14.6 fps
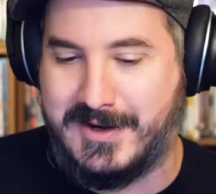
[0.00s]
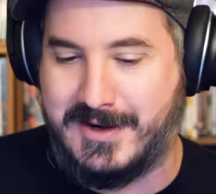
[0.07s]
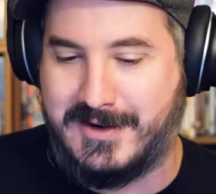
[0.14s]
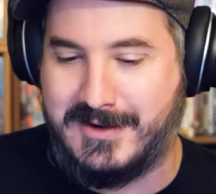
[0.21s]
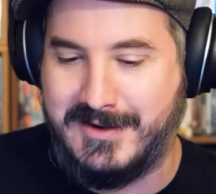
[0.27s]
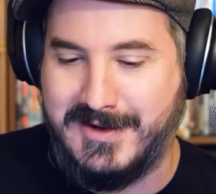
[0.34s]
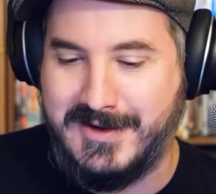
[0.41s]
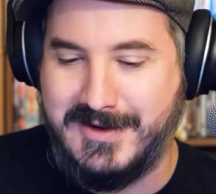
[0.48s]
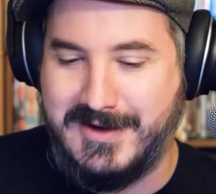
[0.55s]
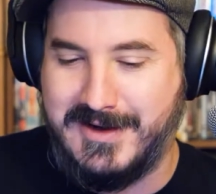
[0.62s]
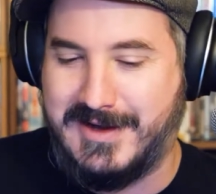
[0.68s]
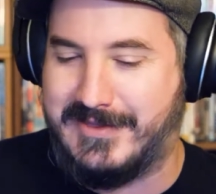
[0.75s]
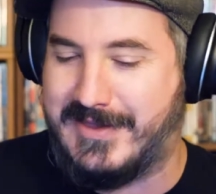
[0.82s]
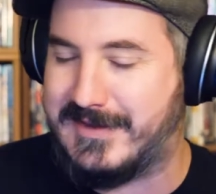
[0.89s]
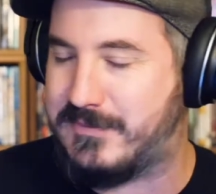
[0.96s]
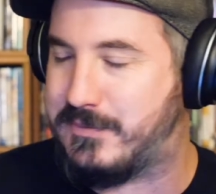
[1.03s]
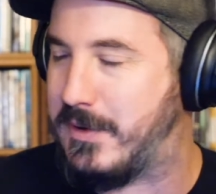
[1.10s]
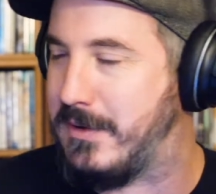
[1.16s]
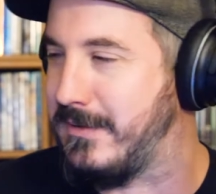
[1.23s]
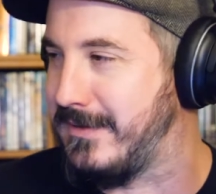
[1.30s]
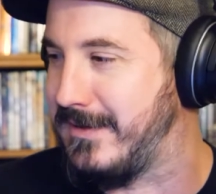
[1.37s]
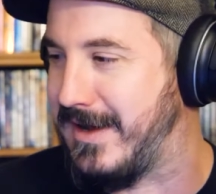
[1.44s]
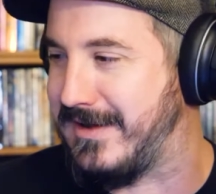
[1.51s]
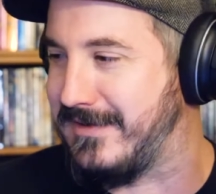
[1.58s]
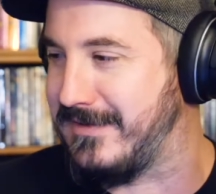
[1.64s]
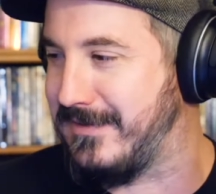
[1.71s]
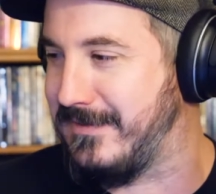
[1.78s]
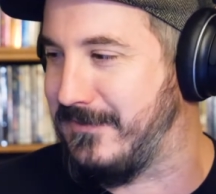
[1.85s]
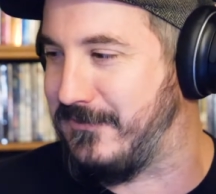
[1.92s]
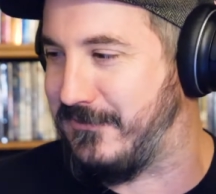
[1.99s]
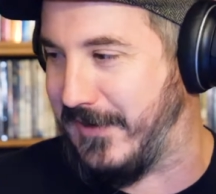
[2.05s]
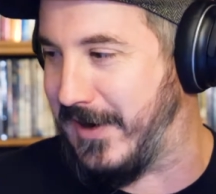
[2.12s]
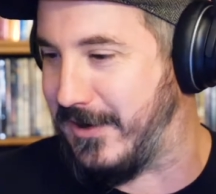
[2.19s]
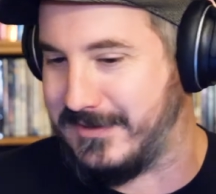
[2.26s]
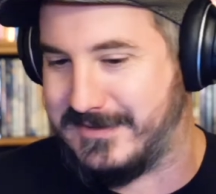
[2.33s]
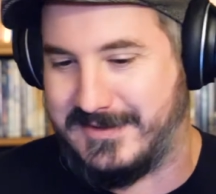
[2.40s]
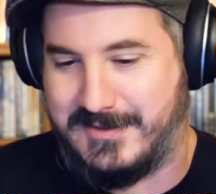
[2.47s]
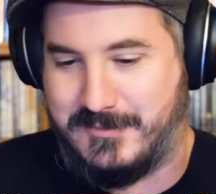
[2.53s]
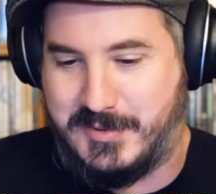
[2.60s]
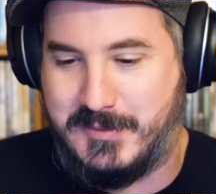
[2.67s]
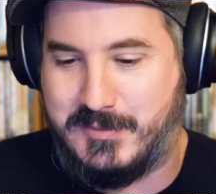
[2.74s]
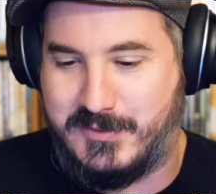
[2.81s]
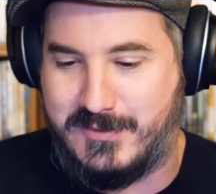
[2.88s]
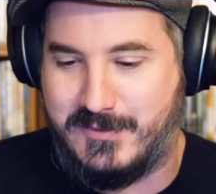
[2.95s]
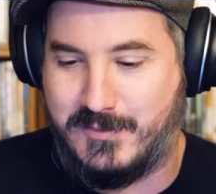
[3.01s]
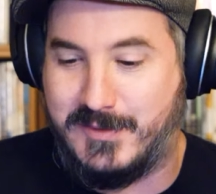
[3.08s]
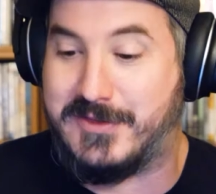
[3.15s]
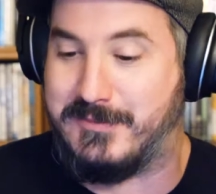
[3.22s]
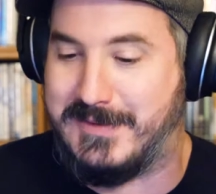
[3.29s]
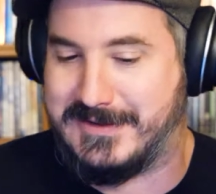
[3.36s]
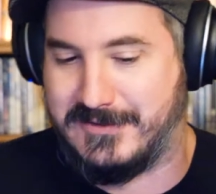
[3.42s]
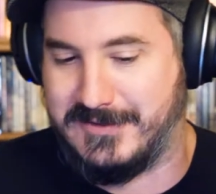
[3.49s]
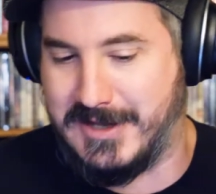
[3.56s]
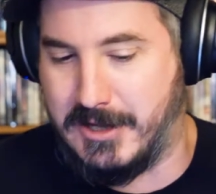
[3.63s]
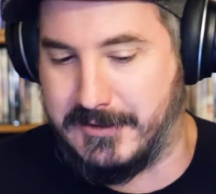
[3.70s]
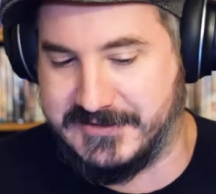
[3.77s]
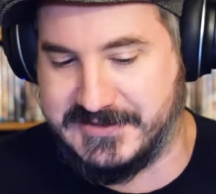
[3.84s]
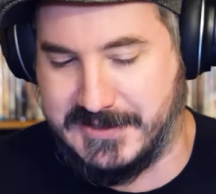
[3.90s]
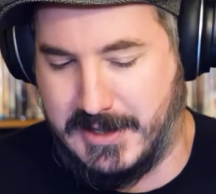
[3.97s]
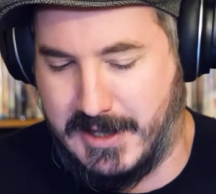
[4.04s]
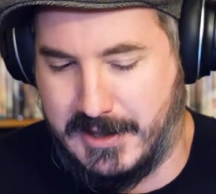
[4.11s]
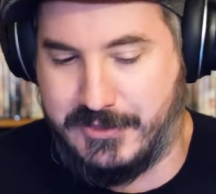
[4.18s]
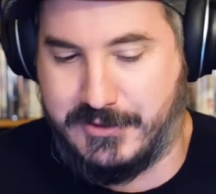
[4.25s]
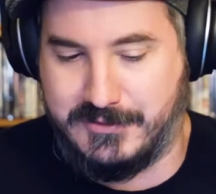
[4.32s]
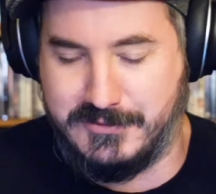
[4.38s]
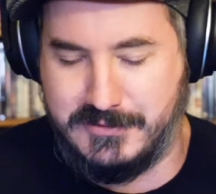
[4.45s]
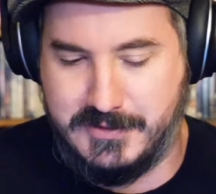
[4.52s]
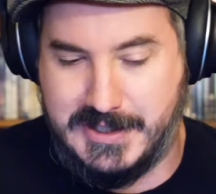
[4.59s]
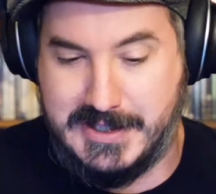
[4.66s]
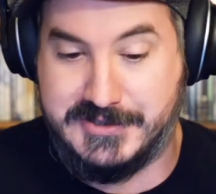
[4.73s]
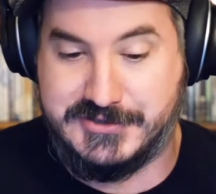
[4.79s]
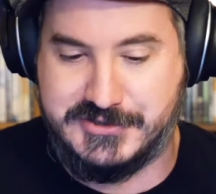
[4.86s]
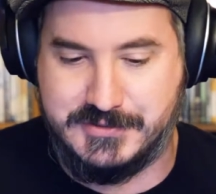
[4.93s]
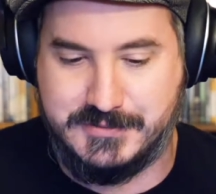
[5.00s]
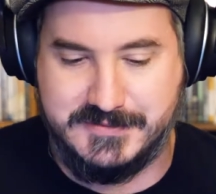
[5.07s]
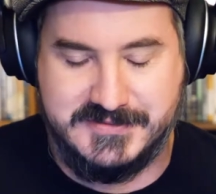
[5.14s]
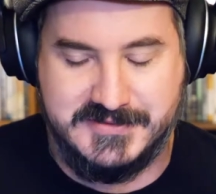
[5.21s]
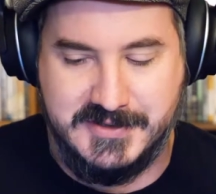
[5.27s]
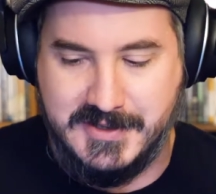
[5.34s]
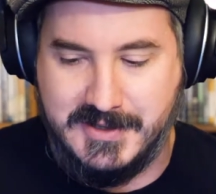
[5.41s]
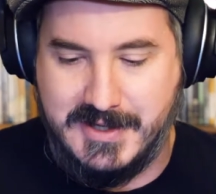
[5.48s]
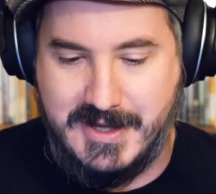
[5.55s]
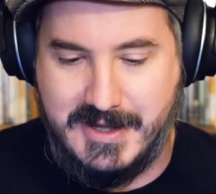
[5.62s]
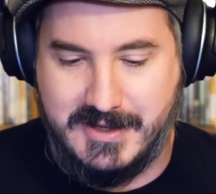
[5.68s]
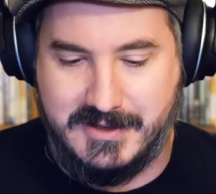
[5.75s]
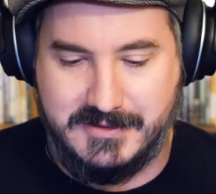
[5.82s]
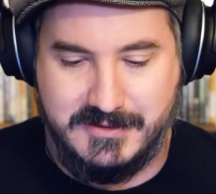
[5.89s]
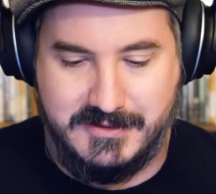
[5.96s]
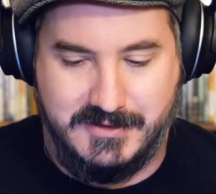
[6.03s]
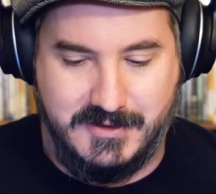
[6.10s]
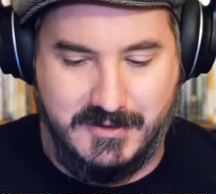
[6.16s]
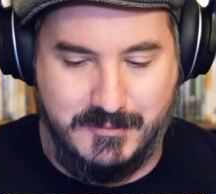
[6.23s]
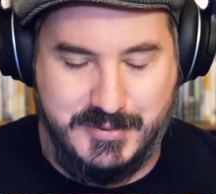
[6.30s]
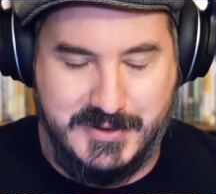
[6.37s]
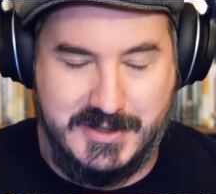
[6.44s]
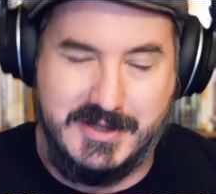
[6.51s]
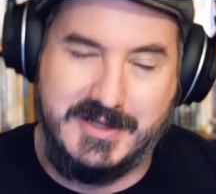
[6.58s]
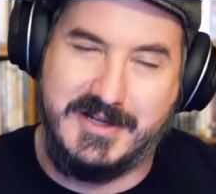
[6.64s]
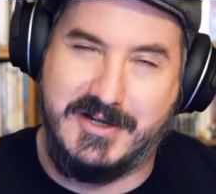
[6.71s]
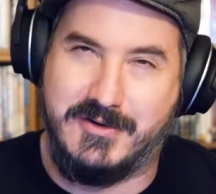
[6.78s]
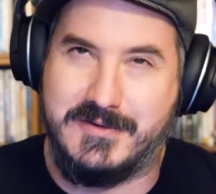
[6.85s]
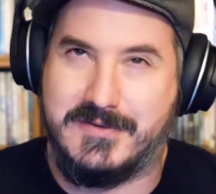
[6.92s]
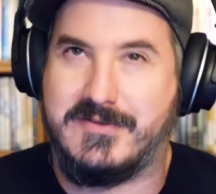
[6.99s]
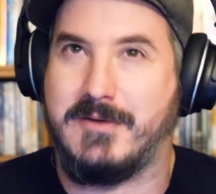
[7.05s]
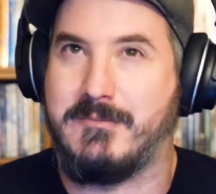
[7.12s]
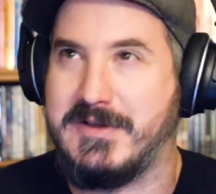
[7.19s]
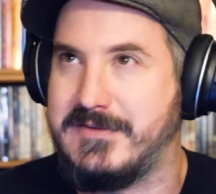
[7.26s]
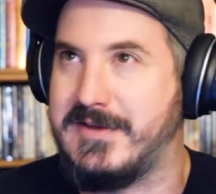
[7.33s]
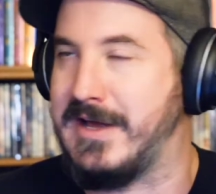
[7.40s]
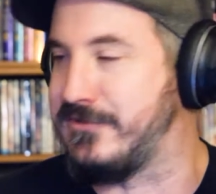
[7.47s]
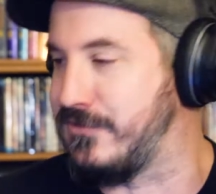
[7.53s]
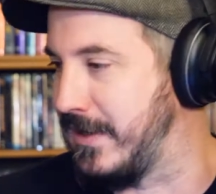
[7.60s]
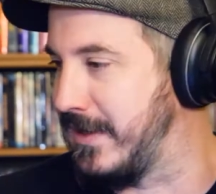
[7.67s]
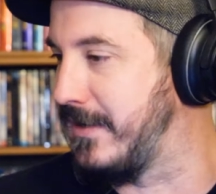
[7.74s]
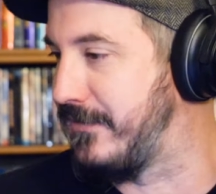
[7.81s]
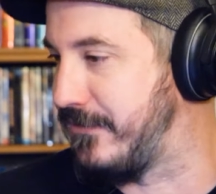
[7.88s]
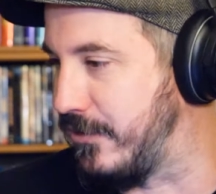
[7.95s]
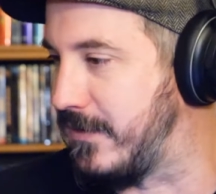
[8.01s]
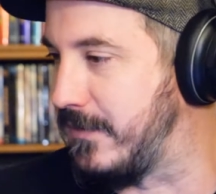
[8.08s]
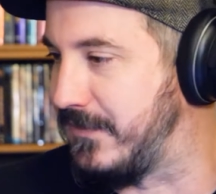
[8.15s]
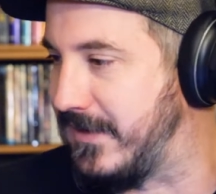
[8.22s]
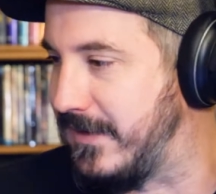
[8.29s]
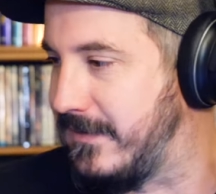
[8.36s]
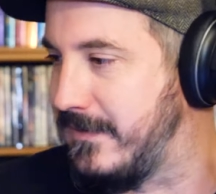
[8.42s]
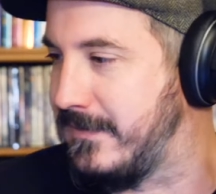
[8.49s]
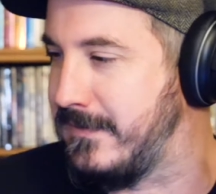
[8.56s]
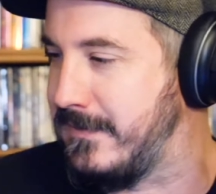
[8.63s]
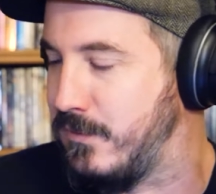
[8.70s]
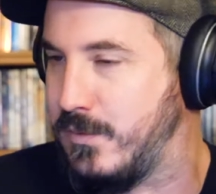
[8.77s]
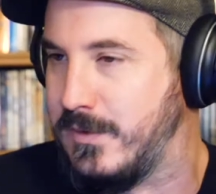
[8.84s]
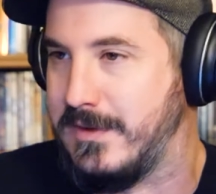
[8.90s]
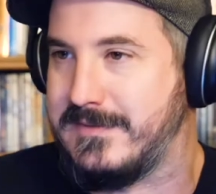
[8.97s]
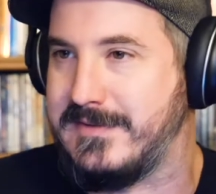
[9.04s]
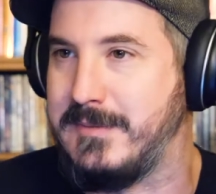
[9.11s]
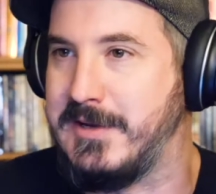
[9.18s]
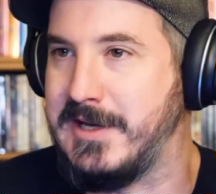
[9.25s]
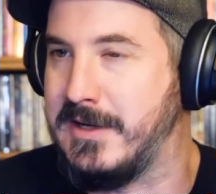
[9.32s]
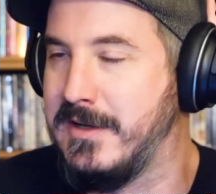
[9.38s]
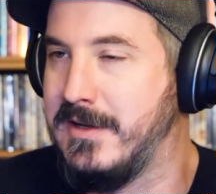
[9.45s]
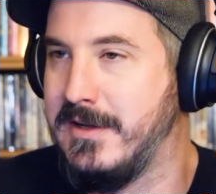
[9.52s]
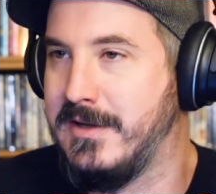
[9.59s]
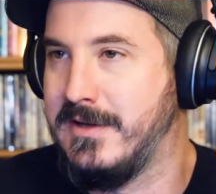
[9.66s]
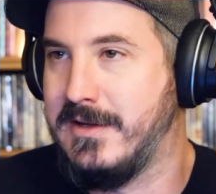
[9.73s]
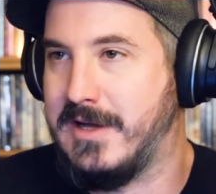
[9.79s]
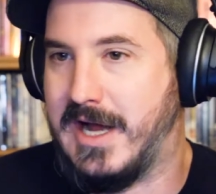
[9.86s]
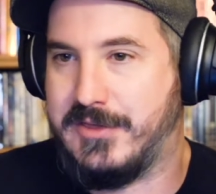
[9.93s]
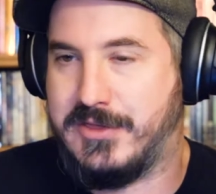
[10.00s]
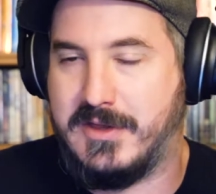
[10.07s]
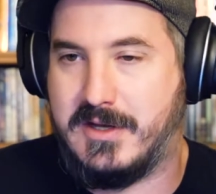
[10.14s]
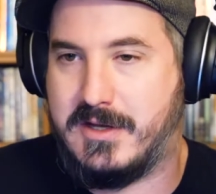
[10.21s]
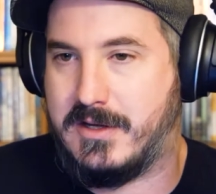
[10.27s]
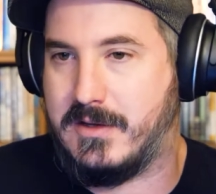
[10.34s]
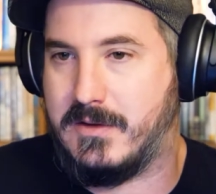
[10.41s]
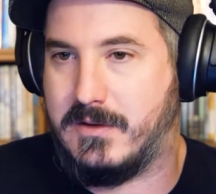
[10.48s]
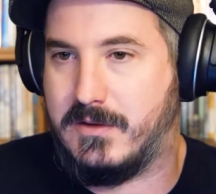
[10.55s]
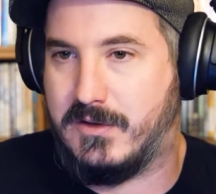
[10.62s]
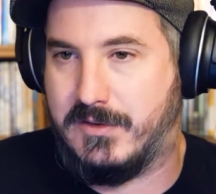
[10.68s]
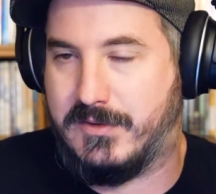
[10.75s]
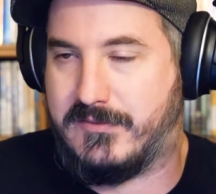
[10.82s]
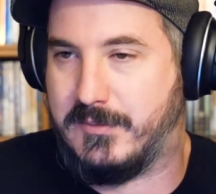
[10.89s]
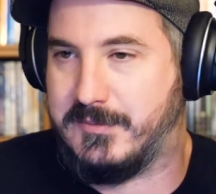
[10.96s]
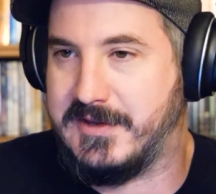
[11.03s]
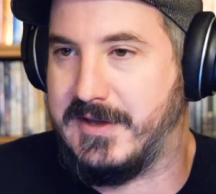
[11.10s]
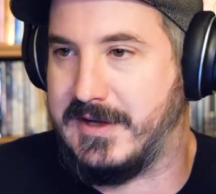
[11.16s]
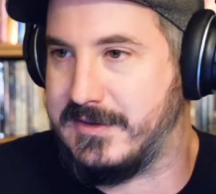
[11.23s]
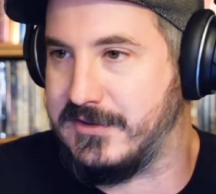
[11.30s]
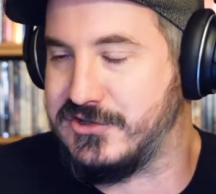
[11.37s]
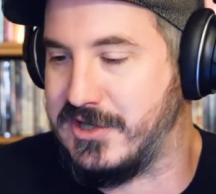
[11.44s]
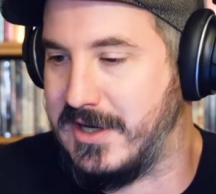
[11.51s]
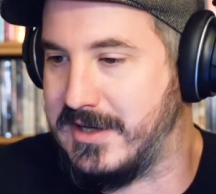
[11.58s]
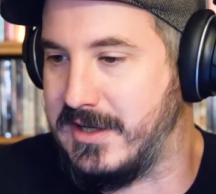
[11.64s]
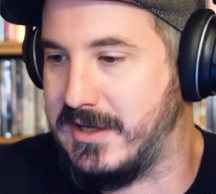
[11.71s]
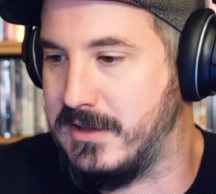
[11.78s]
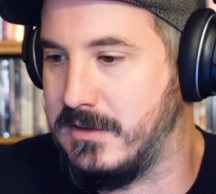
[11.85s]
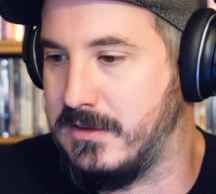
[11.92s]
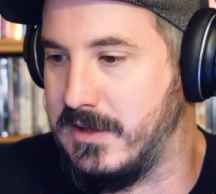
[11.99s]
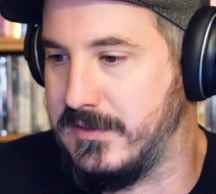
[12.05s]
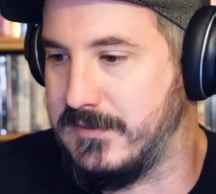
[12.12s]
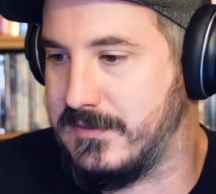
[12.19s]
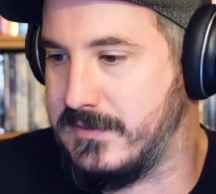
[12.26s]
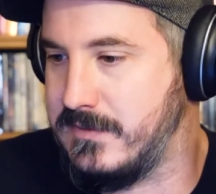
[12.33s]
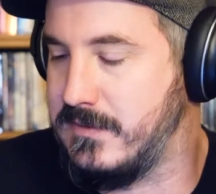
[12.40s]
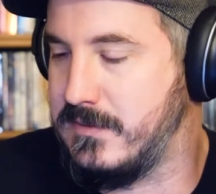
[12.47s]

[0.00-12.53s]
there, and that's probably not fair to the people with mental health issues, and but in some exaggerated circumstances it works. I think something like The Shining is